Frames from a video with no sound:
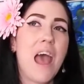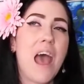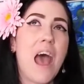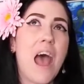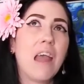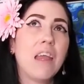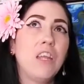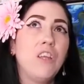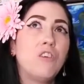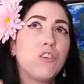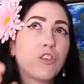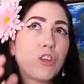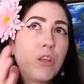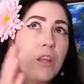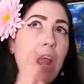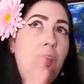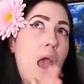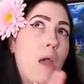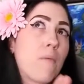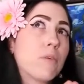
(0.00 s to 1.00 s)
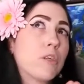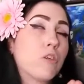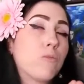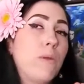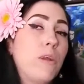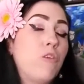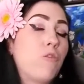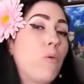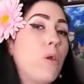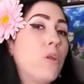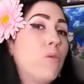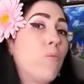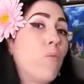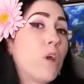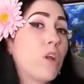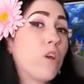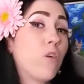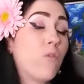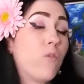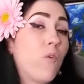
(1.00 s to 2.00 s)
I usually average between
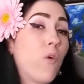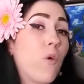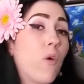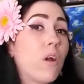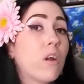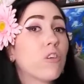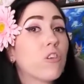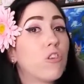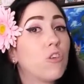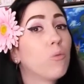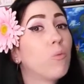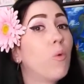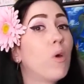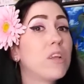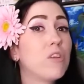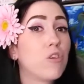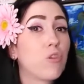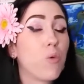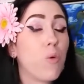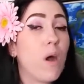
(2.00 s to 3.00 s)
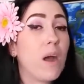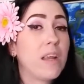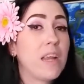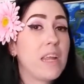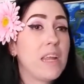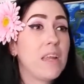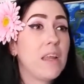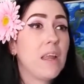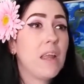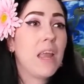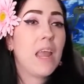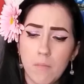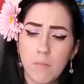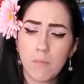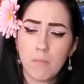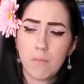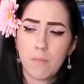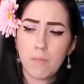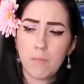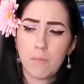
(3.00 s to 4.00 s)
104 to 120,
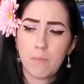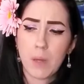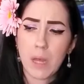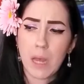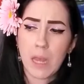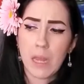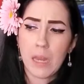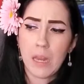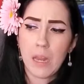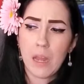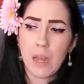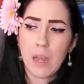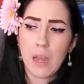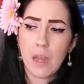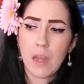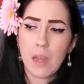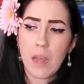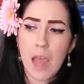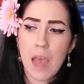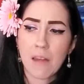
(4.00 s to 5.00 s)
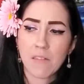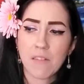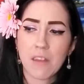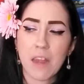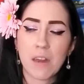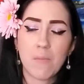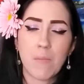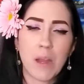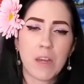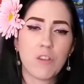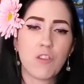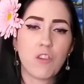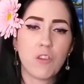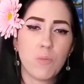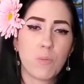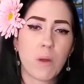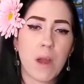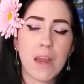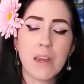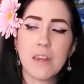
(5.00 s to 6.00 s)
but outside of my
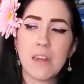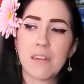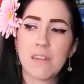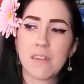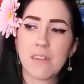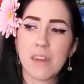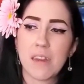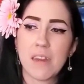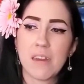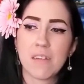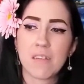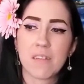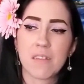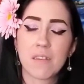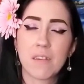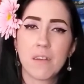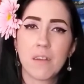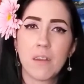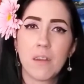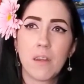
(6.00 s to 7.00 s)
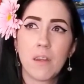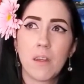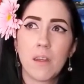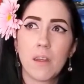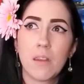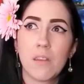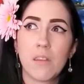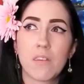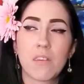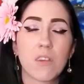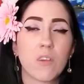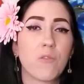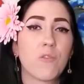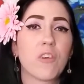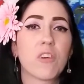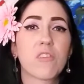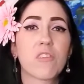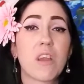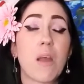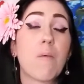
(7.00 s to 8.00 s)
2 pregnancies, this is the
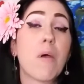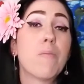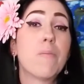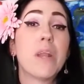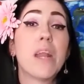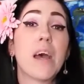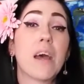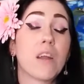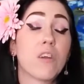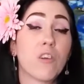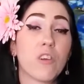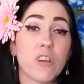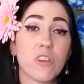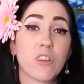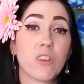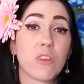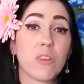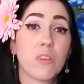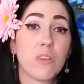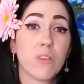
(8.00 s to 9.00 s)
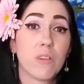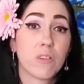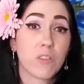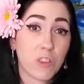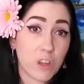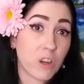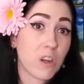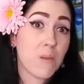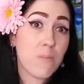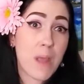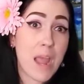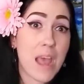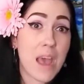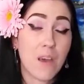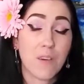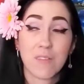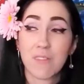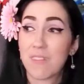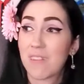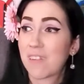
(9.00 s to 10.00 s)
first time I've been 130
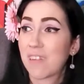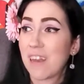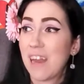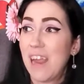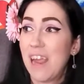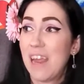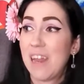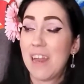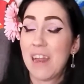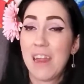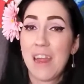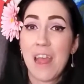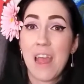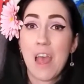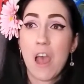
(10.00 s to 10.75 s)
pounds, and